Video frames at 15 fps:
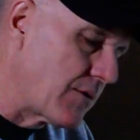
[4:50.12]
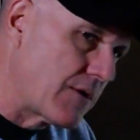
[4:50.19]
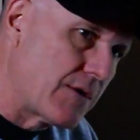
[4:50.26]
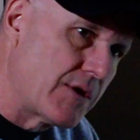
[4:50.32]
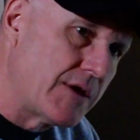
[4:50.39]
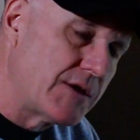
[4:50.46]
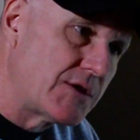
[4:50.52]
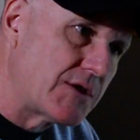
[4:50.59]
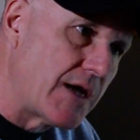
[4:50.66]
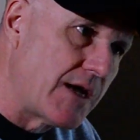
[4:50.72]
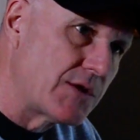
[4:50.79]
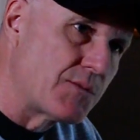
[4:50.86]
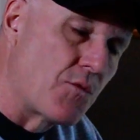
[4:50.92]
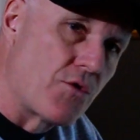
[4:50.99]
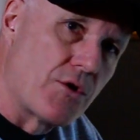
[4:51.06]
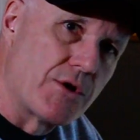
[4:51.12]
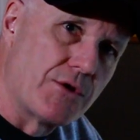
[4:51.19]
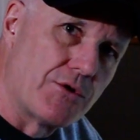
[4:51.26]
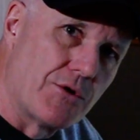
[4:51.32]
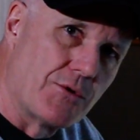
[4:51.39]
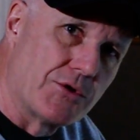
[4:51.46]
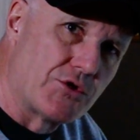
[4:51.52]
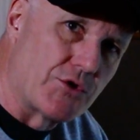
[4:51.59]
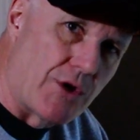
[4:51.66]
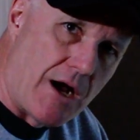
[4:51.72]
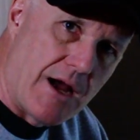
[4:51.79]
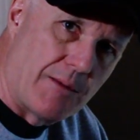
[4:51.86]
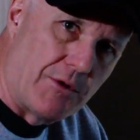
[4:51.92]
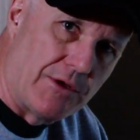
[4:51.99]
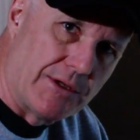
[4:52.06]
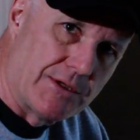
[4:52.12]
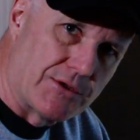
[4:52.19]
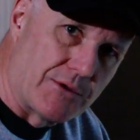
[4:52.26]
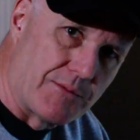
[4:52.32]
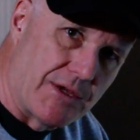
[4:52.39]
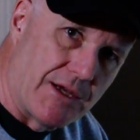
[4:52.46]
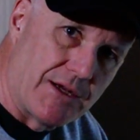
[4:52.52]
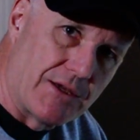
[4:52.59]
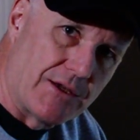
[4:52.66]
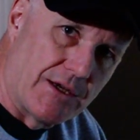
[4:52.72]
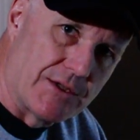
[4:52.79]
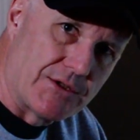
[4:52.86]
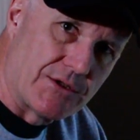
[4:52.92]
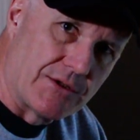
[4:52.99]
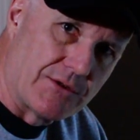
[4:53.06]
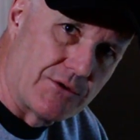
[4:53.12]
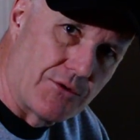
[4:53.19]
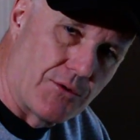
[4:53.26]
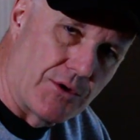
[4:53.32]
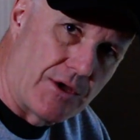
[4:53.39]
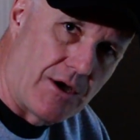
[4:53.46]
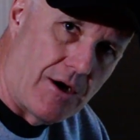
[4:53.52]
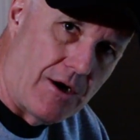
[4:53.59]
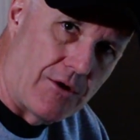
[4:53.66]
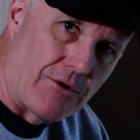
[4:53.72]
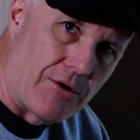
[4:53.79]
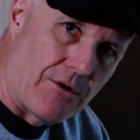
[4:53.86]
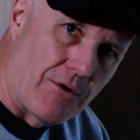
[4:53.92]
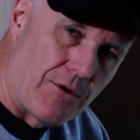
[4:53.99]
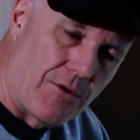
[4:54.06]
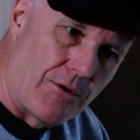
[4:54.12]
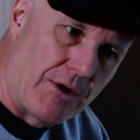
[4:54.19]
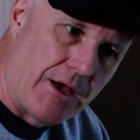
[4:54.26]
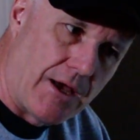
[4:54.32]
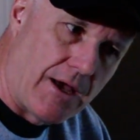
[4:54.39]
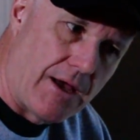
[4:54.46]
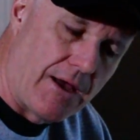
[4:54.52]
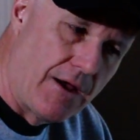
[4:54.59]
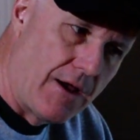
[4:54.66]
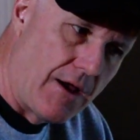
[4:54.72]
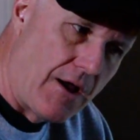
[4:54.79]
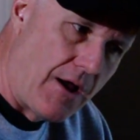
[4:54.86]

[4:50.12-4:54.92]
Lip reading: This has more to do with tribalism than it does to do with color, okay?